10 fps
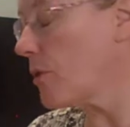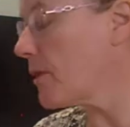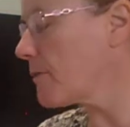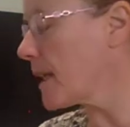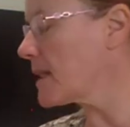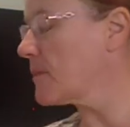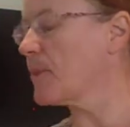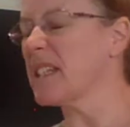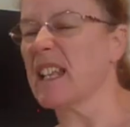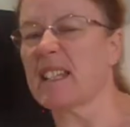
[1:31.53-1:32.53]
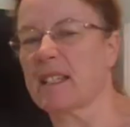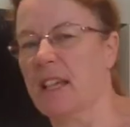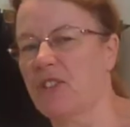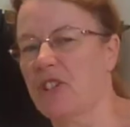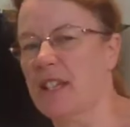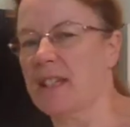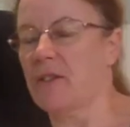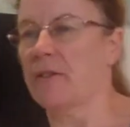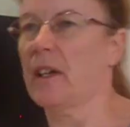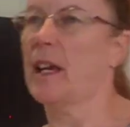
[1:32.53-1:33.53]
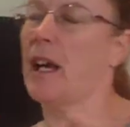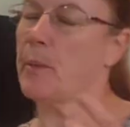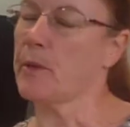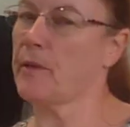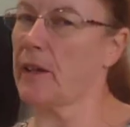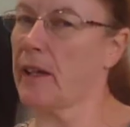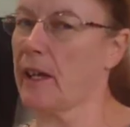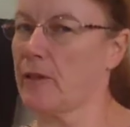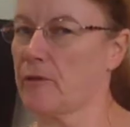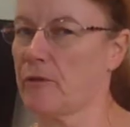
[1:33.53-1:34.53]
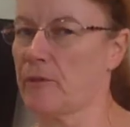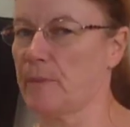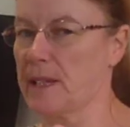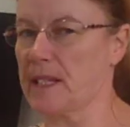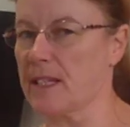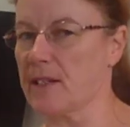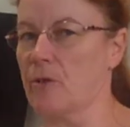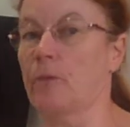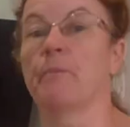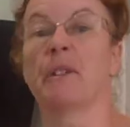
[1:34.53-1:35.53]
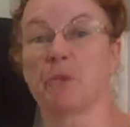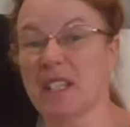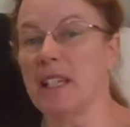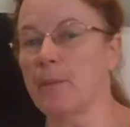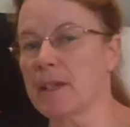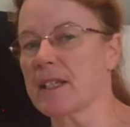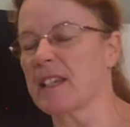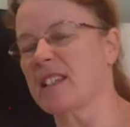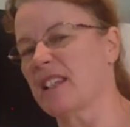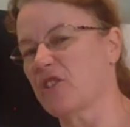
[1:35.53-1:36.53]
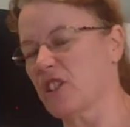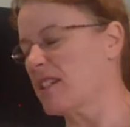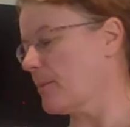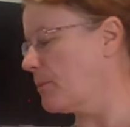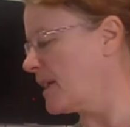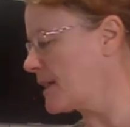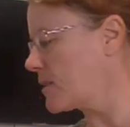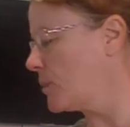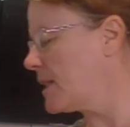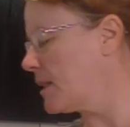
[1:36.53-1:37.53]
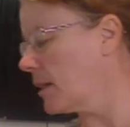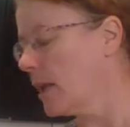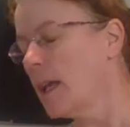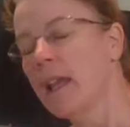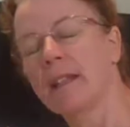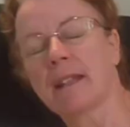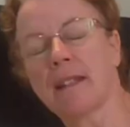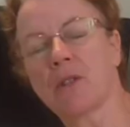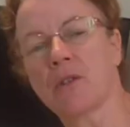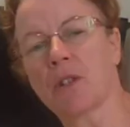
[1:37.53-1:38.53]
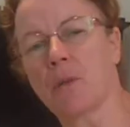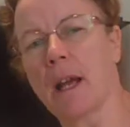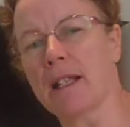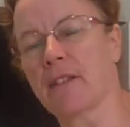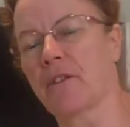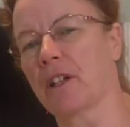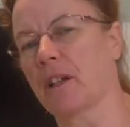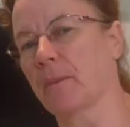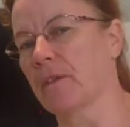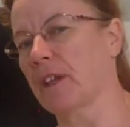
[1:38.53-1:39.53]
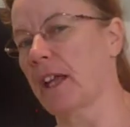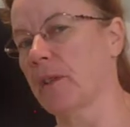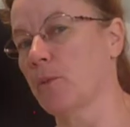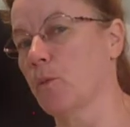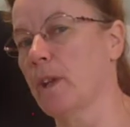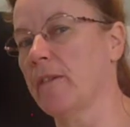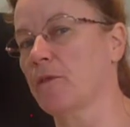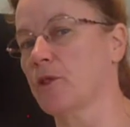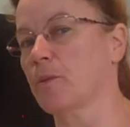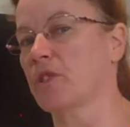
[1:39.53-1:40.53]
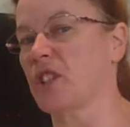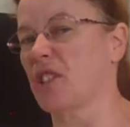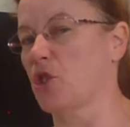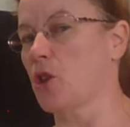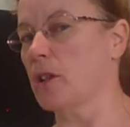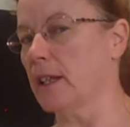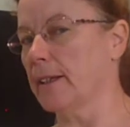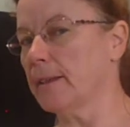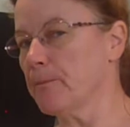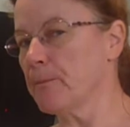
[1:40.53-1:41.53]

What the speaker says: the recipe says digestive, I prefer arrowroot biscuits or milk tea biscuits. They're just a bit sweeter. It does also ask for a couple of caramel wafers, which has chocolate in them,